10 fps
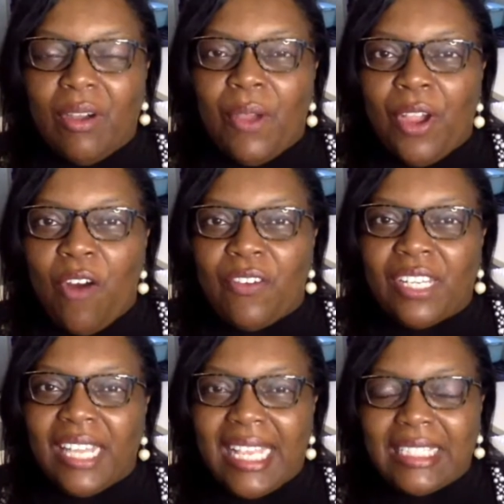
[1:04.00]
going over the
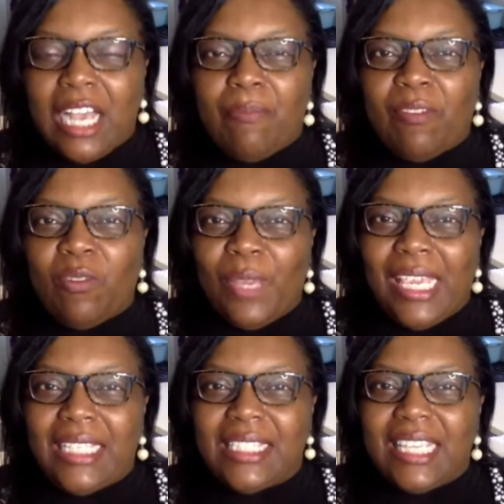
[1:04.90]
last couple of
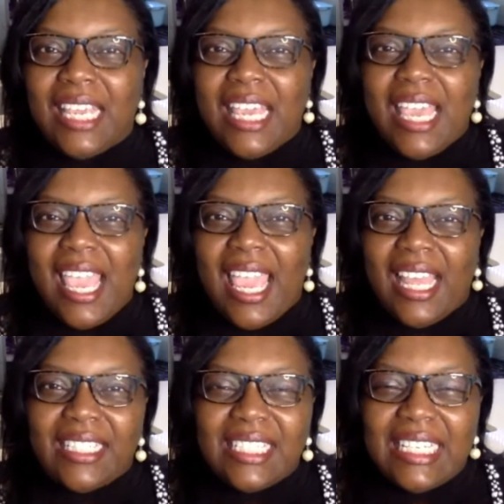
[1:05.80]
weeks.
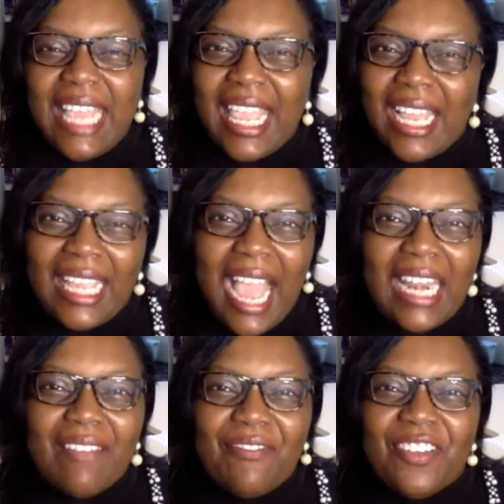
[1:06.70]
And today I
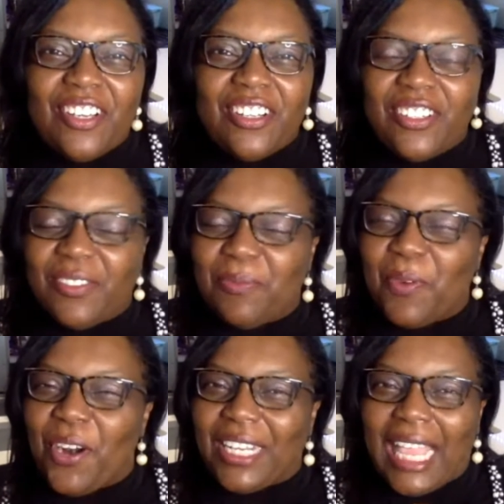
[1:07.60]
kind of feel
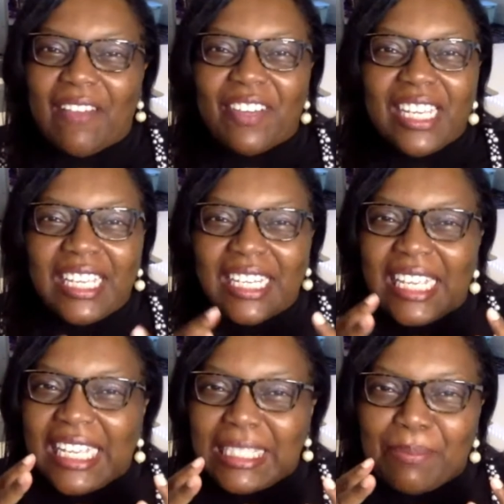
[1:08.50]
more like in
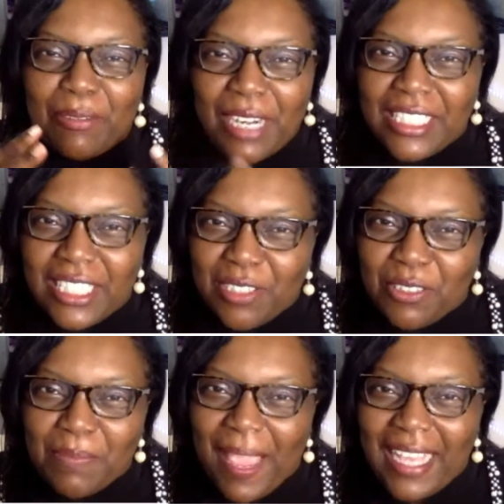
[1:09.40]
an inspirational
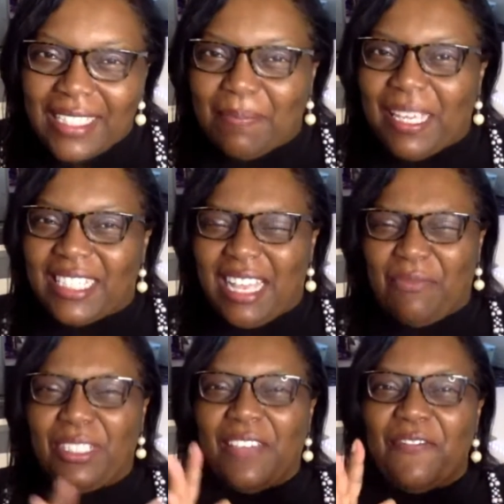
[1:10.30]
space, because I
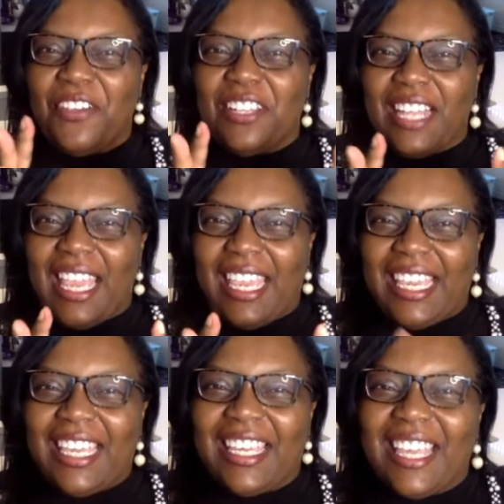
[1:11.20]
really feel
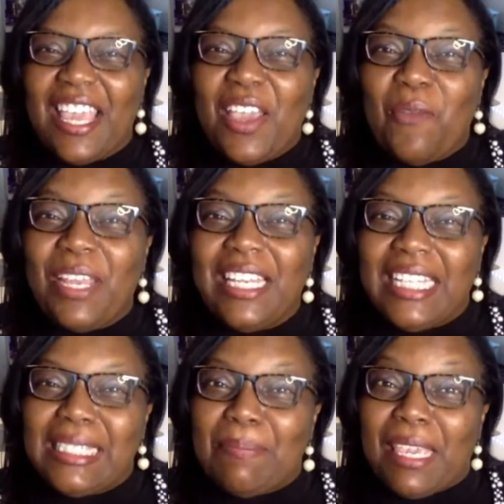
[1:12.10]
like we
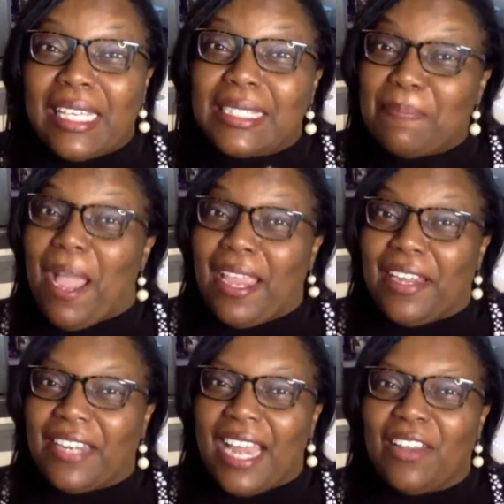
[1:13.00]
need to be
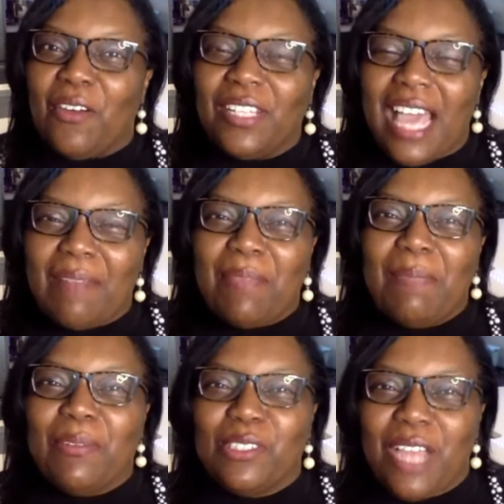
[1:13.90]
inspired. I know a lot of
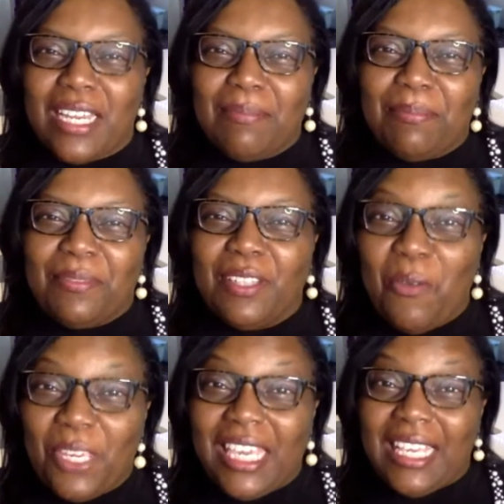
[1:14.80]
people try to
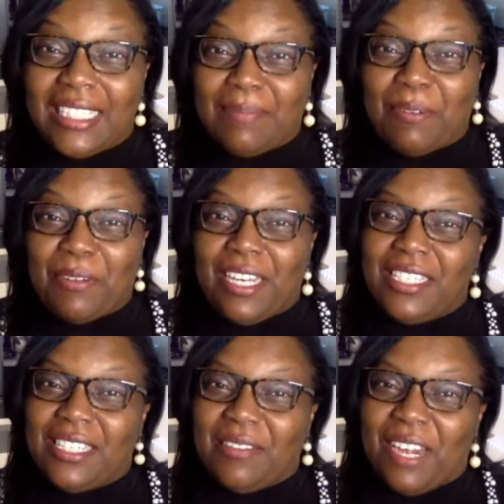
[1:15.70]
low-key
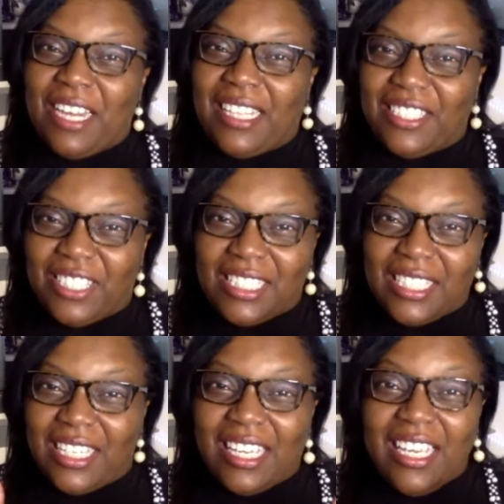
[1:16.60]
inspiration, right? They try to
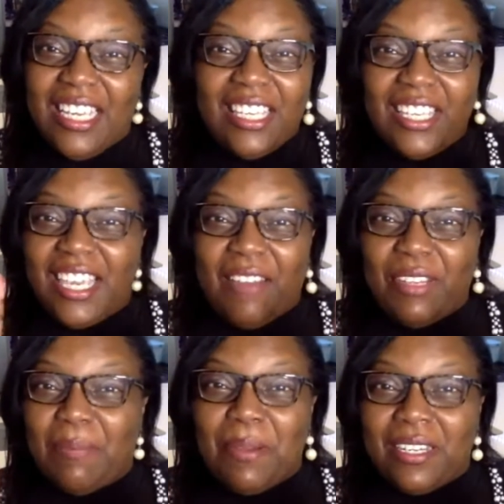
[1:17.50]
say you can't
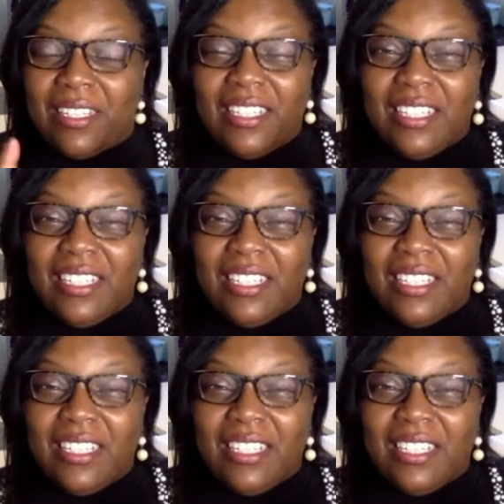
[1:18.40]
really put a